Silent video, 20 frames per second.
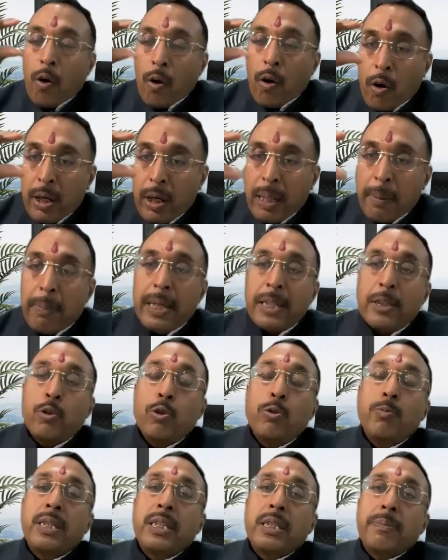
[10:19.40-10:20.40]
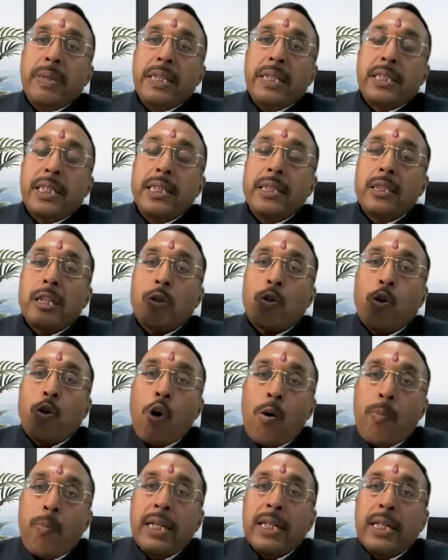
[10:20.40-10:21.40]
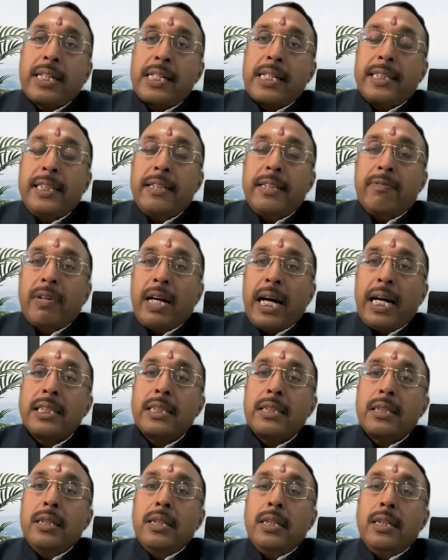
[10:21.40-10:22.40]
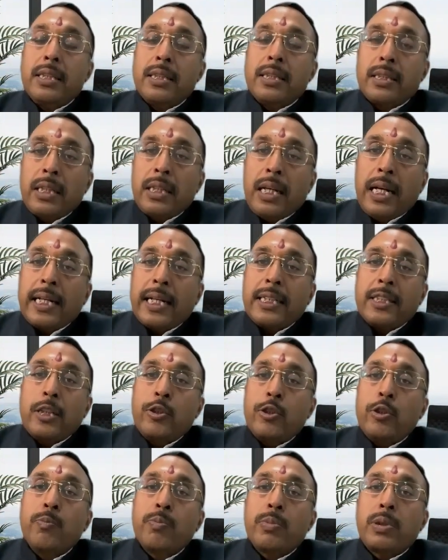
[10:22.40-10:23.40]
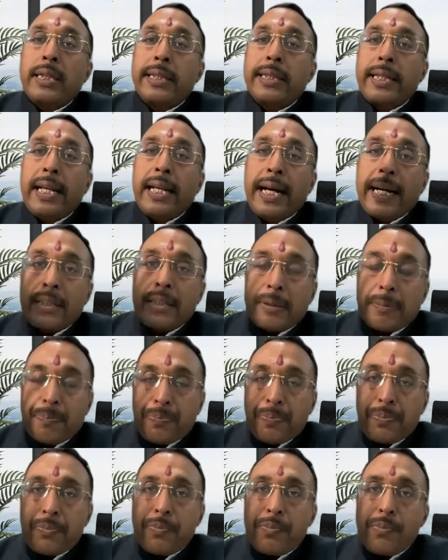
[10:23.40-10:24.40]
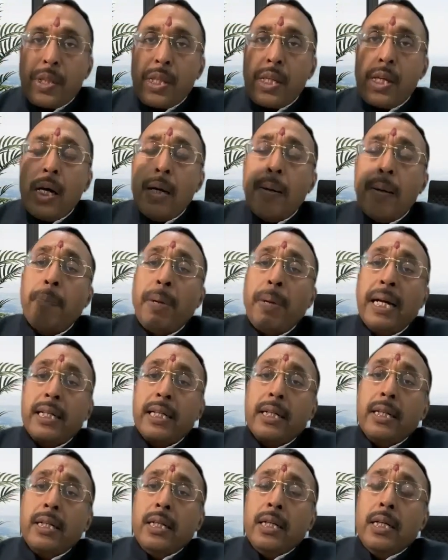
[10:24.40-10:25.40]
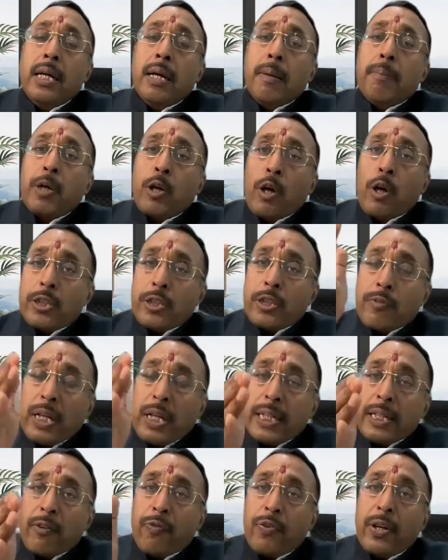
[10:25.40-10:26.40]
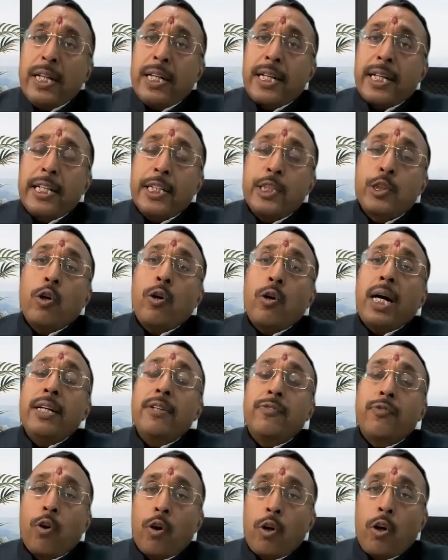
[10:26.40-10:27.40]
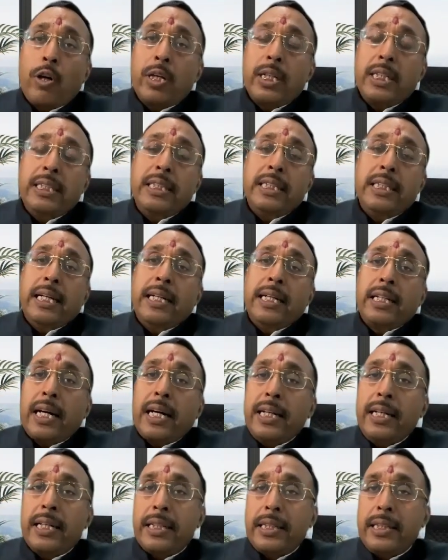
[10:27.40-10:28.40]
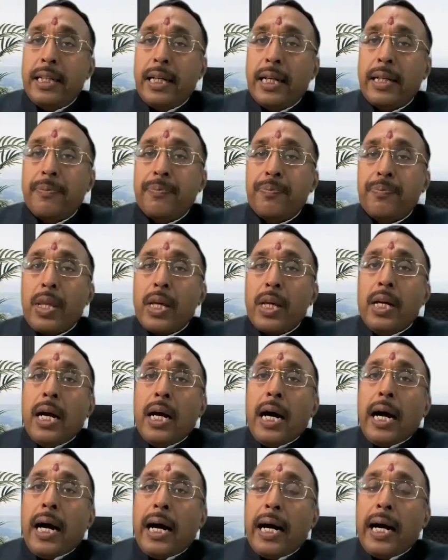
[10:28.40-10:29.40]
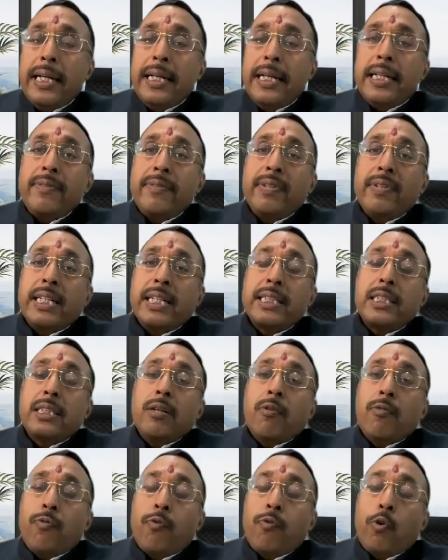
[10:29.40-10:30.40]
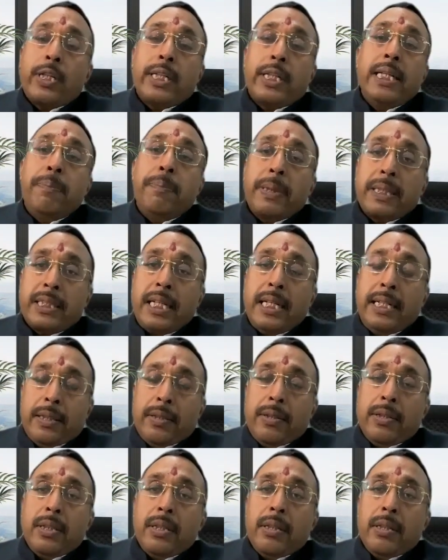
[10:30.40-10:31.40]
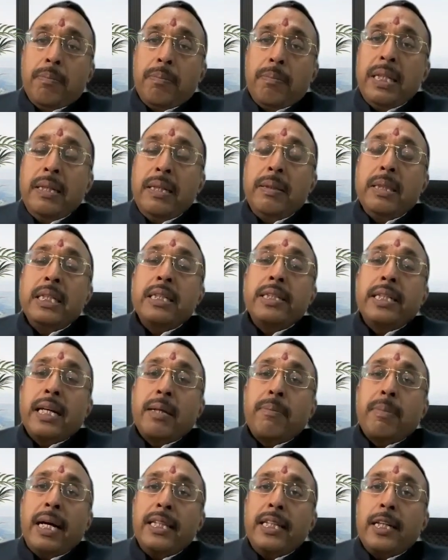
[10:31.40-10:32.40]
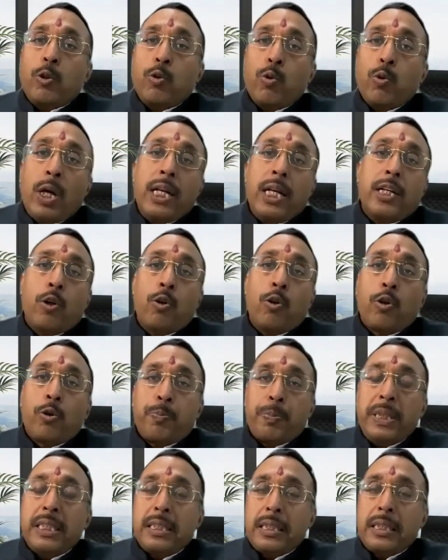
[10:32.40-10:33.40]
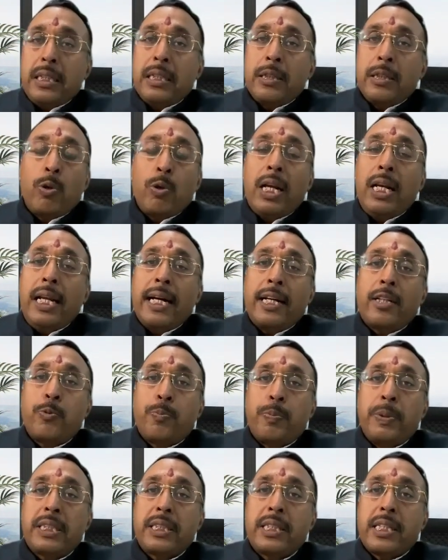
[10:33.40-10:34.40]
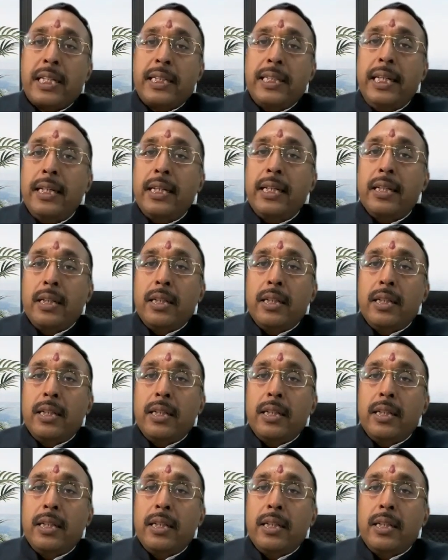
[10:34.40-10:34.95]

on a month-to-month basis, the common credit was, let us assume 30 lakhs. But because of the different ratio I followed in the entire year, I reversed 40%, meaning thereby the 12 lakh rupees credit